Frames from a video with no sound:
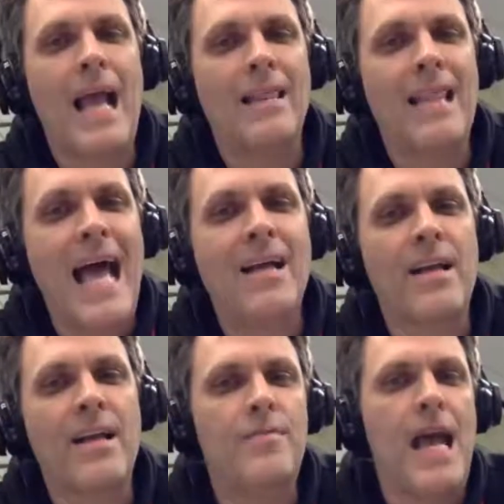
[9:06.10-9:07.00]
lack
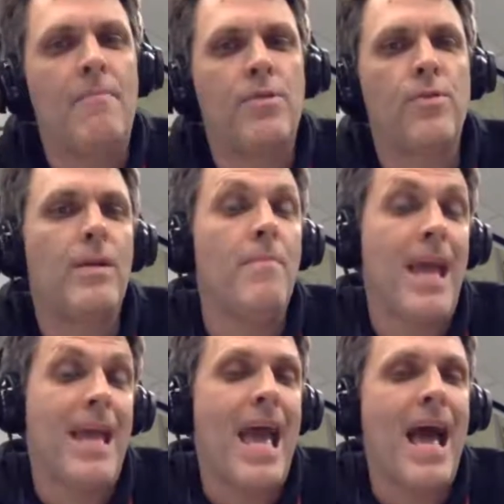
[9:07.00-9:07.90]
of depth we
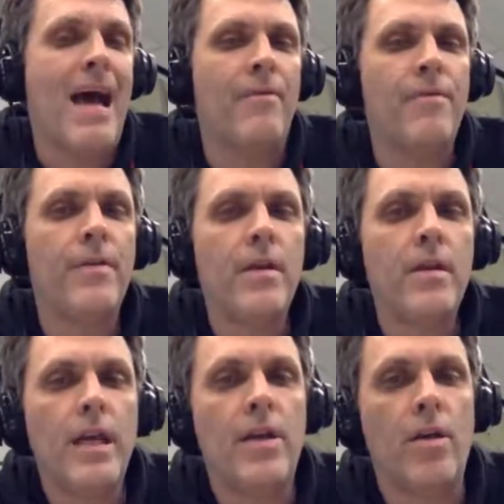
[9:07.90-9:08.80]
may have
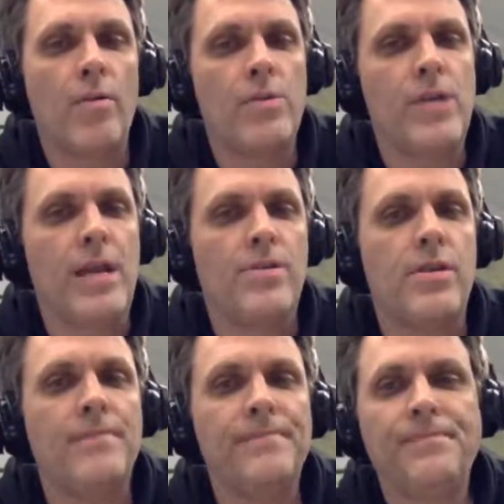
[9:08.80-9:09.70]
in our
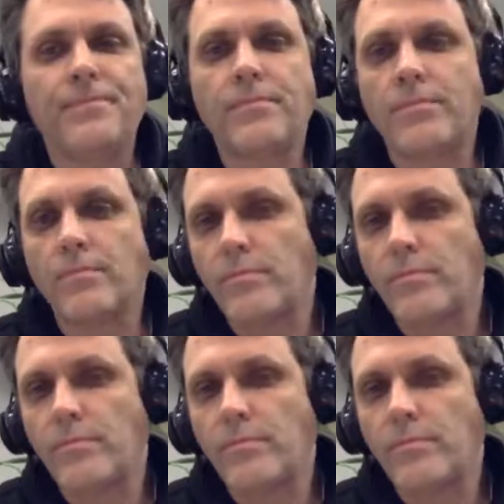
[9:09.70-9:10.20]
rotation.